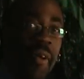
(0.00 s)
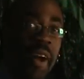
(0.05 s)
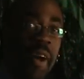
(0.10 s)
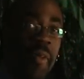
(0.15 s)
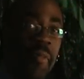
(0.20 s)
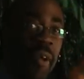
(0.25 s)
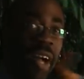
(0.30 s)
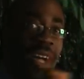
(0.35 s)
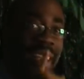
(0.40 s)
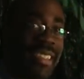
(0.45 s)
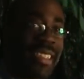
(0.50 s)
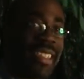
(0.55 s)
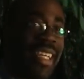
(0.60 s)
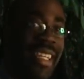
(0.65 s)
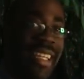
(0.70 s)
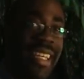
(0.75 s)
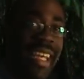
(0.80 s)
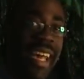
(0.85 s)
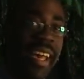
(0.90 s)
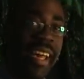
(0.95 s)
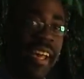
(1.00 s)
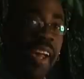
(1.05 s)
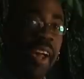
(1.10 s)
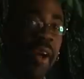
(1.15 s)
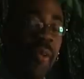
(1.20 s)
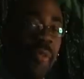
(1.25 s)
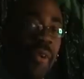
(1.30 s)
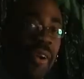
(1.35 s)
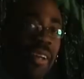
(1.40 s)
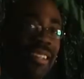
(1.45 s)
Um, what I said, yeah,
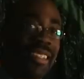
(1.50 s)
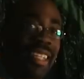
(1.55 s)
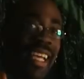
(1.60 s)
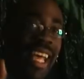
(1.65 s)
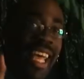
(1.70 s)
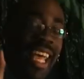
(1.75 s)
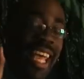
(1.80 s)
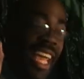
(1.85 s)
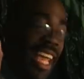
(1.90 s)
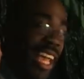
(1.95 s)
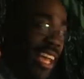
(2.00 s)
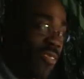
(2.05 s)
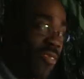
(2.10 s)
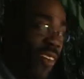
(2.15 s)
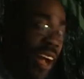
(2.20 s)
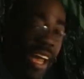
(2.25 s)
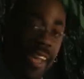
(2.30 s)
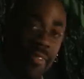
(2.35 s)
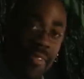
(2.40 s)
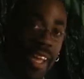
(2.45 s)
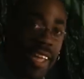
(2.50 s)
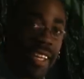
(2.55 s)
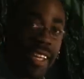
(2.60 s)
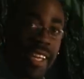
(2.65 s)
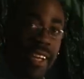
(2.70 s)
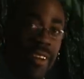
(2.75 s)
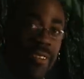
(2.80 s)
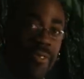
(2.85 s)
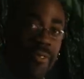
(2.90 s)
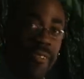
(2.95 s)
was if I ever had
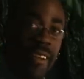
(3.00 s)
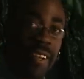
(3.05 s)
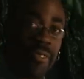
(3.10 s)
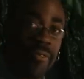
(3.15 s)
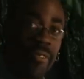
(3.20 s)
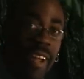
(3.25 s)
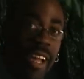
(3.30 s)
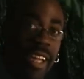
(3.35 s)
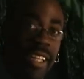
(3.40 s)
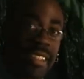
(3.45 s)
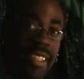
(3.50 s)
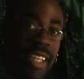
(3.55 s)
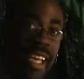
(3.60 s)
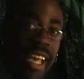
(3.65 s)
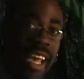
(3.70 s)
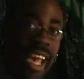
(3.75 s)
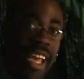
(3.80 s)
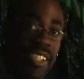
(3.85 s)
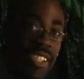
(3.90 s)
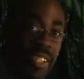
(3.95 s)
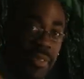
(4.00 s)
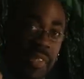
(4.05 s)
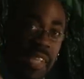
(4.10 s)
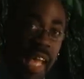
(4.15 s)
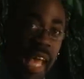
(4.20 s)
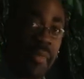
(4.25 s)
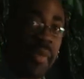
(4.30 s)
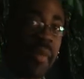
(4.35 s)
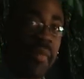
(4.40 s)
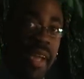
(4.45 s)
a girlfriend, right, yeah, and she was
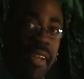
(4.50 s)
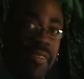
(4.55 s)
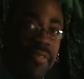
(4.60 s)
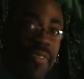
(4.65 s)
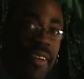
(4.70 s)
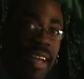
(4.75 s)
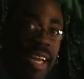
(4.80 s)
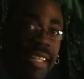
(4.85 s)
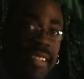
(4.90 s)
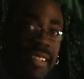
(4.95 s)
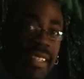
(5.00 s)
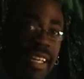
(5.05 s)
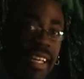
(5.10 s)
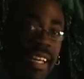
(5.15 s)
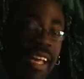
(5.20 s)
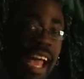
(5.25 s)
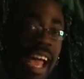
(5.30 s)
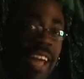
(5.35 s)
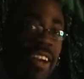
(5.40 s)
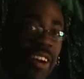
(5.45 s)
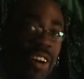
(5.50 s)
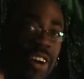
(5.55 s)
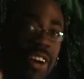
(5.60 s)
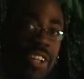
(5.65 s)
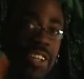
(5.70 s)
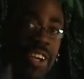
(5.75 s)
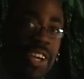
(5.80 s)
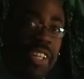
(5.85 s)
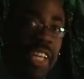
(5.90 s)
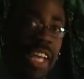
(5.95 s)
an MMA fighter, and I
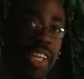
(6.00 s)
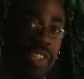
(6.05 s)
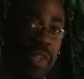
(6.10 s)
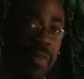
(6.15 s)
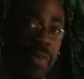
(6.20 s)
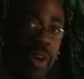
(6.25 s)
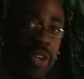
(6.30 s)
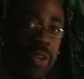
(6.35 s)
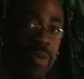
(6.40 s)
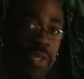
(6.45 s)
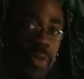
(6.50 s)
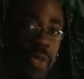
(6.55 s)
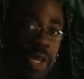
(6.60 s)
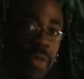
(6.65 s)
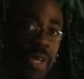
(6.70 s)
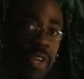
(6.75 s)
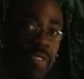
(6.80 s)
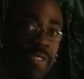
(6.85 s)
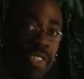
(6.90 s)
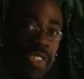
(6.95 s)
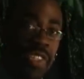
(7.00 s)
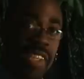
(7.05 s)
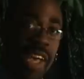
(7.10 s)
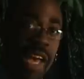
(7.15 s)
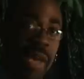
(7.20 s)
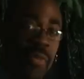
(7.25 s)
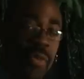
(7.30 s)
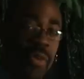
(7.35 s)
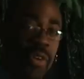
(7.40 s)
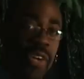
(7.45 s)
heard her next opponent was going to be Chris
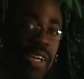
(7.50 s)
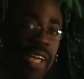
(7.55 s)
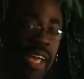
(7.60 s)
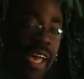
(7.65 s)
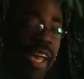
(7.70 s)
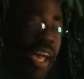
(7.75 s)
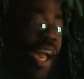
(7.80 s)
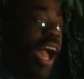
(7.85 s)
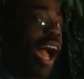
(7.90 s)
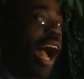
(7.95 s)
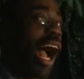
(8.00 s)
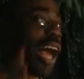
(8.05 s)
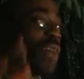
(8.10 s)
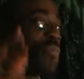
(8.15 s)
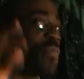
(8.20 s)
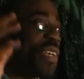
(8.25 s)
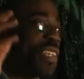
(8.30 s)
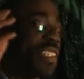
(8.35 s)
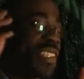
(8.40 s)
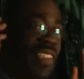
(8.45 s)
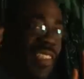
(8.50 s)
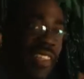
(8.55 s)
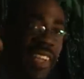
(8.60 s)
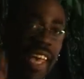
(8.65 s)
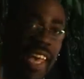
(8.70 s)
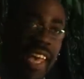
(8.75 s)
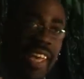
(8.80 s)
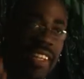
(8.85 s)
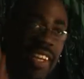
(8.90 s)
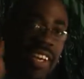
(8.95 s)
Cyborg, yeah, I'd be
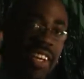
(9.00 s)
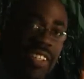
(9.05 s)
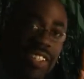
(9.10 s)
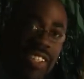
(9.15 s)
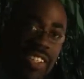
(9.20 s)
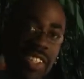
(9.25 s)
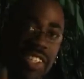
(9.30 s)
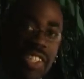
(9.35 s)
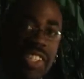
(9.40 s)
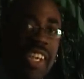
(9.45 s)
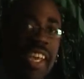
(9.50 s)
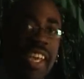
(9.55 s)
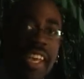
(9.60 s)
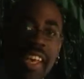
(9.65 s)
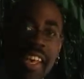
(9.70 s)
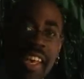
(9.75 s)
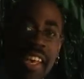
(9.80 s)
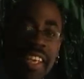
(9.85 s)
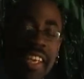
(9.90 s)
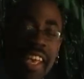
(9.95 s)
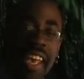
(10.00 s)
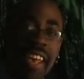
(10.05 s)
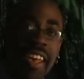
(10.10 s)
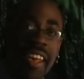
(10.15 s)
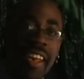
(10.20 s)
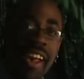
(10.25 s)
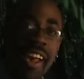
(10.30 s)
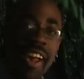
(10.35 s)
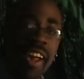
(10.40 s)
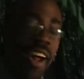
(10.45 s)
scared to shit,
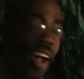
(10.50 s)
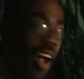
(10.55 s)
yeah.